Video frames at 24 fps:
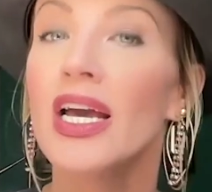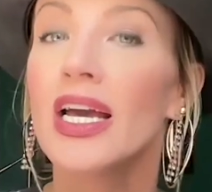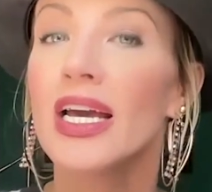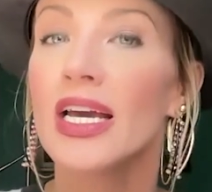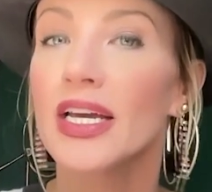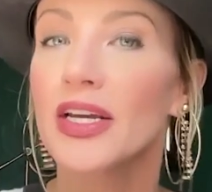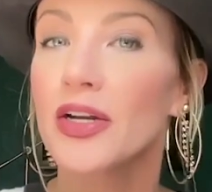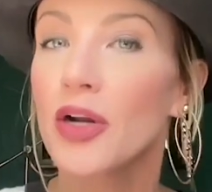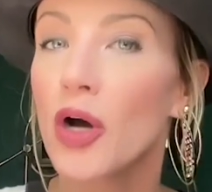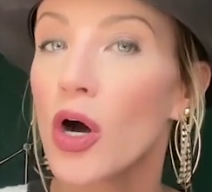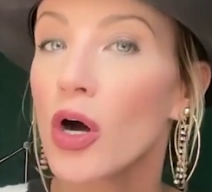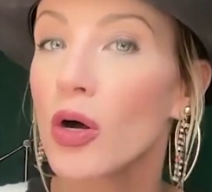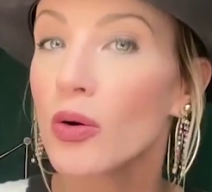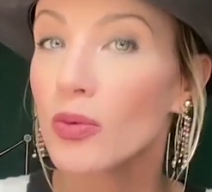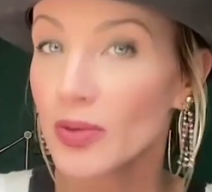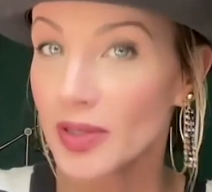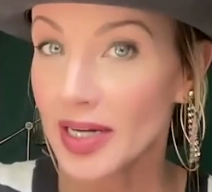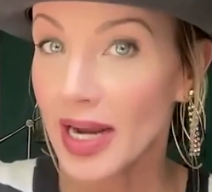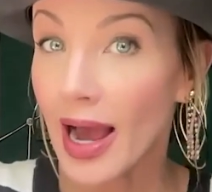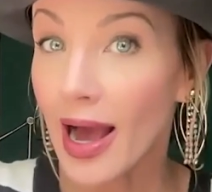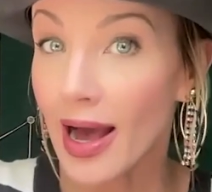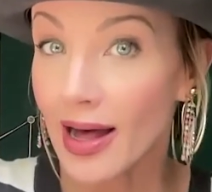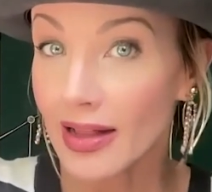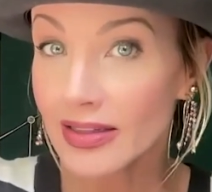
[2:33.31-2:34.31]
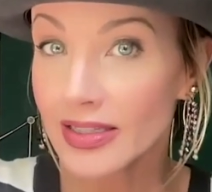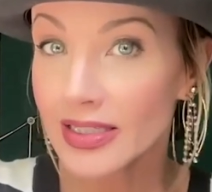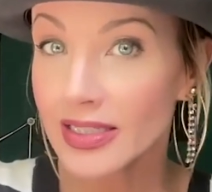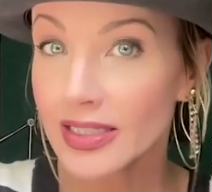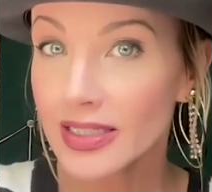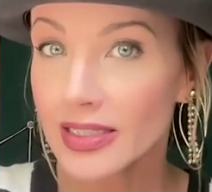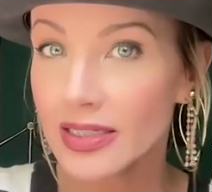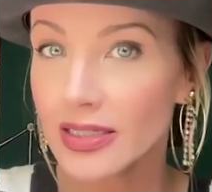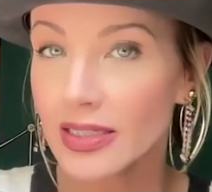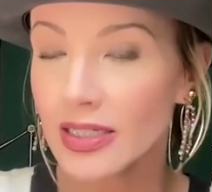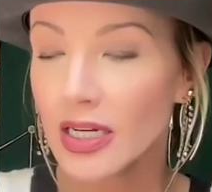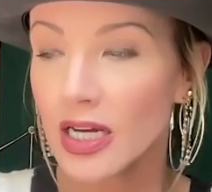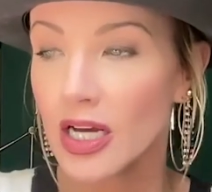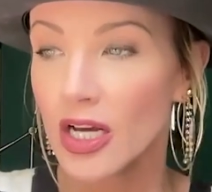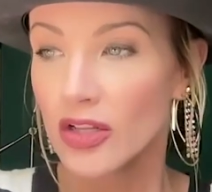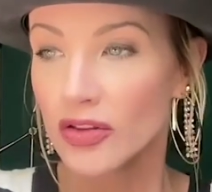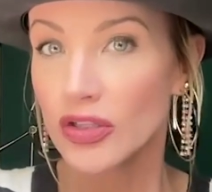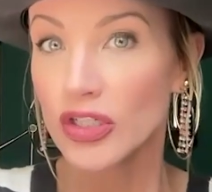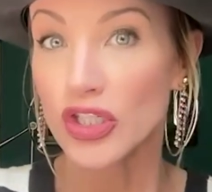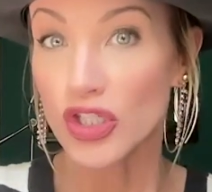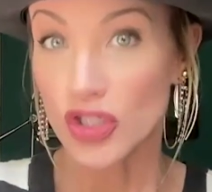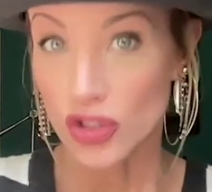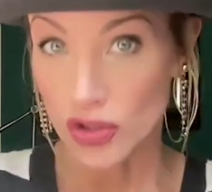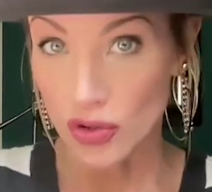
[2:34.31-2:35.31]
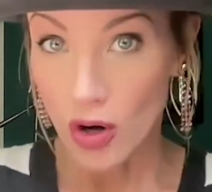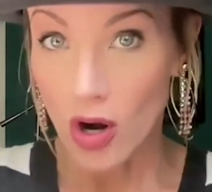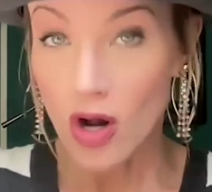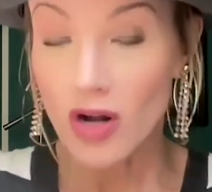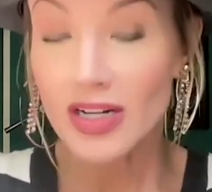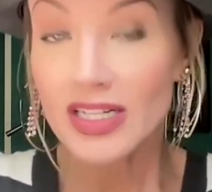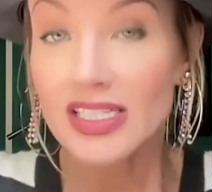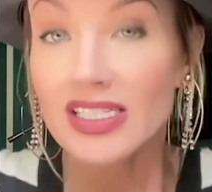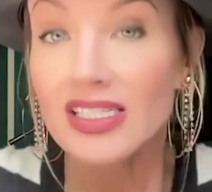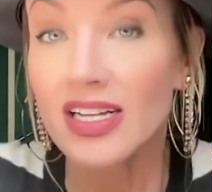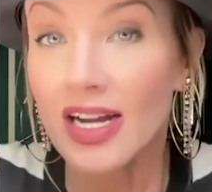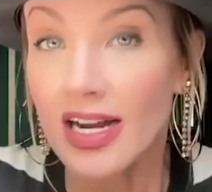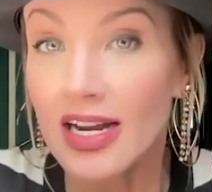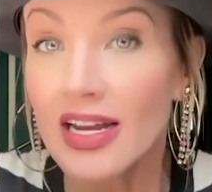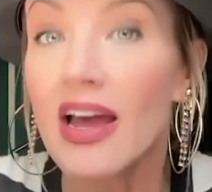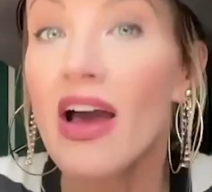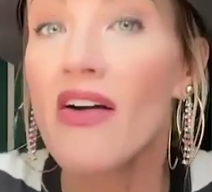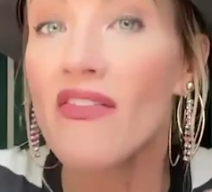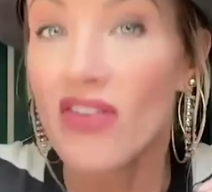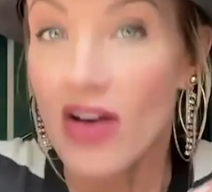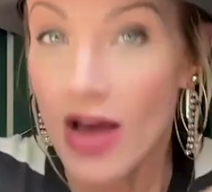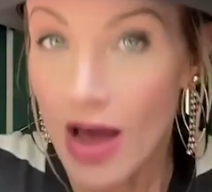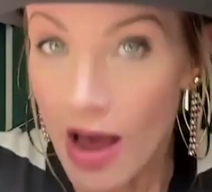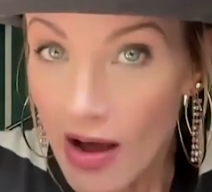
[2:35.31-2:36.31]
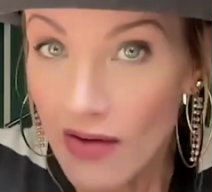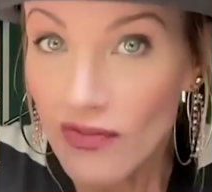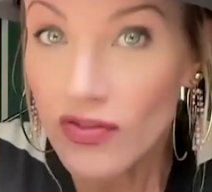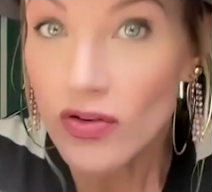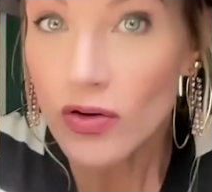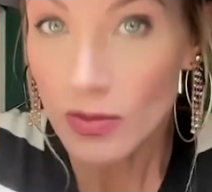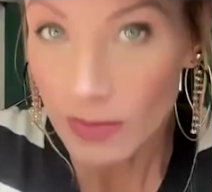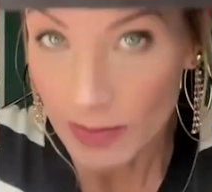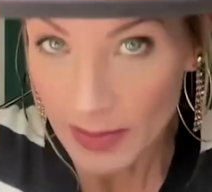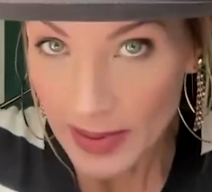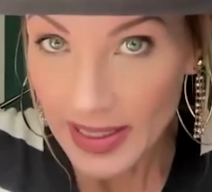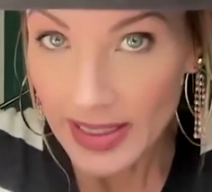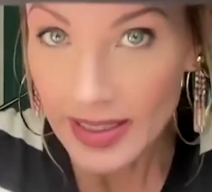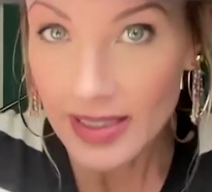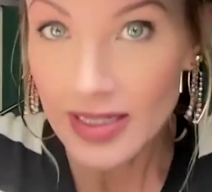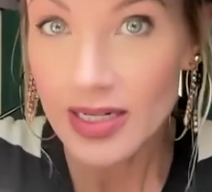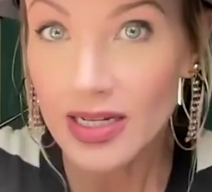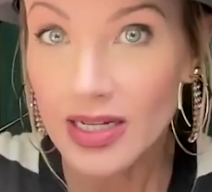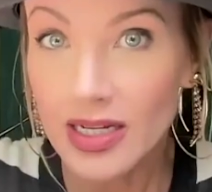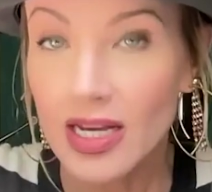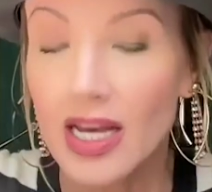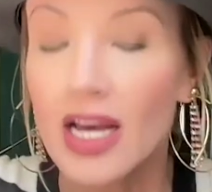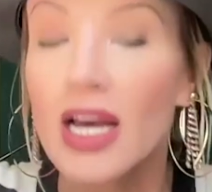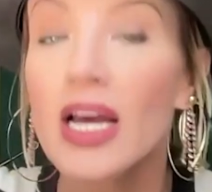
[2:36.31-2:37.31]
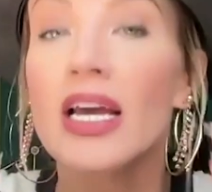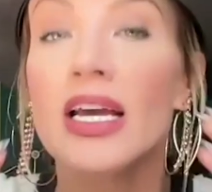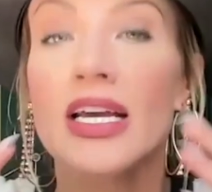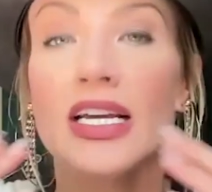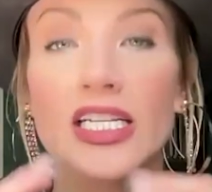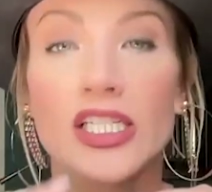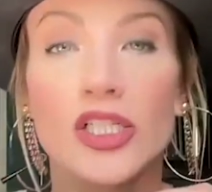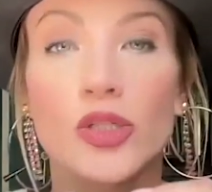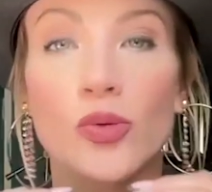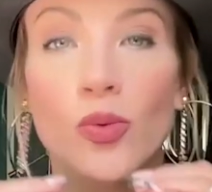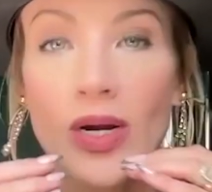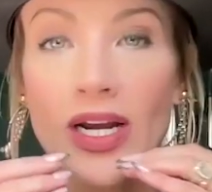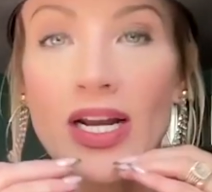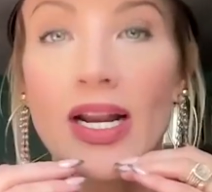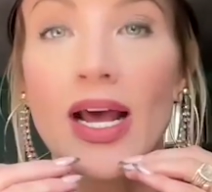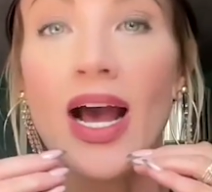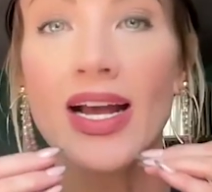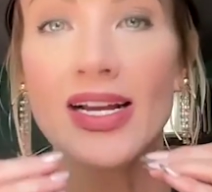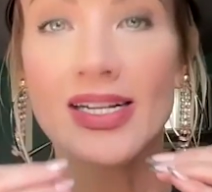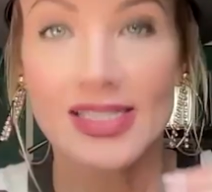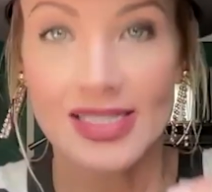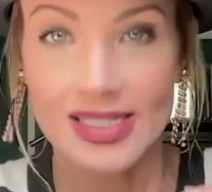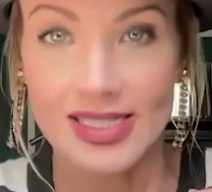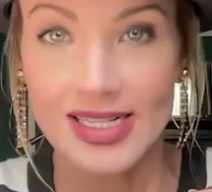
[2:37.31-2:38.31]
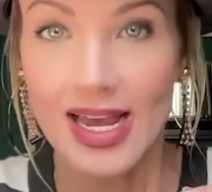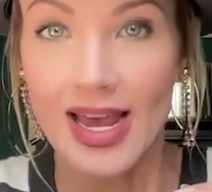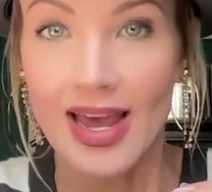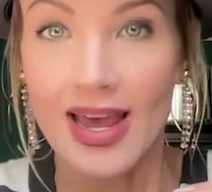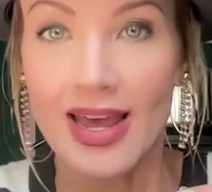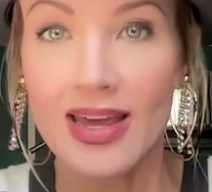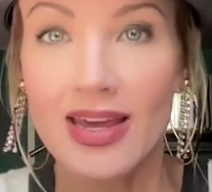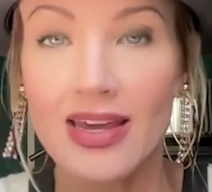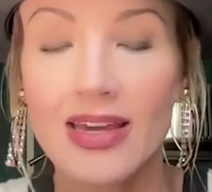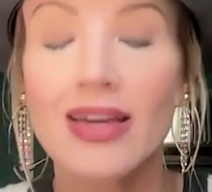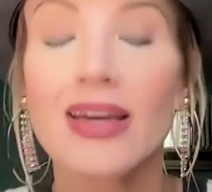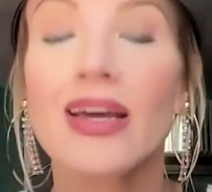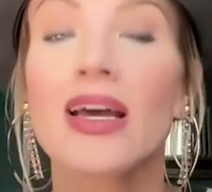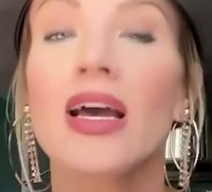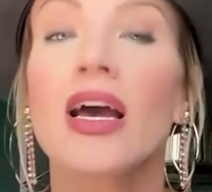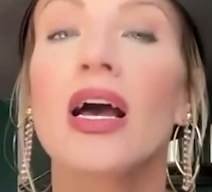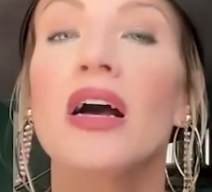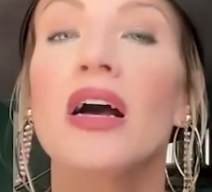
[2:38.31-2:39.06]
In all reality, the strongest I have ever been is when I say,